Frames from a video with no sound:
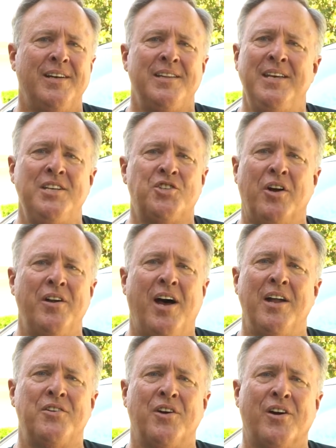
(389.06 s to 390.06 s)
These are
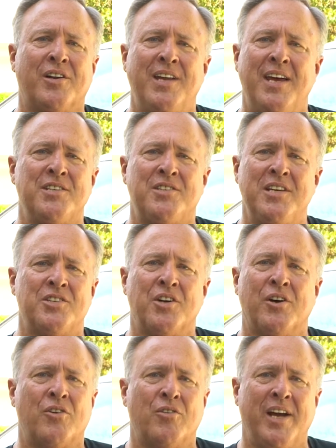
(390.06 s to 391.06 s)
not dark days, these
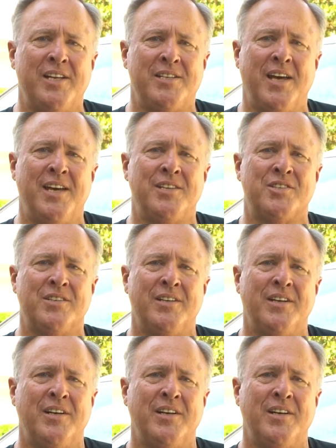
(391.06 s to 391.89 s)
are great days.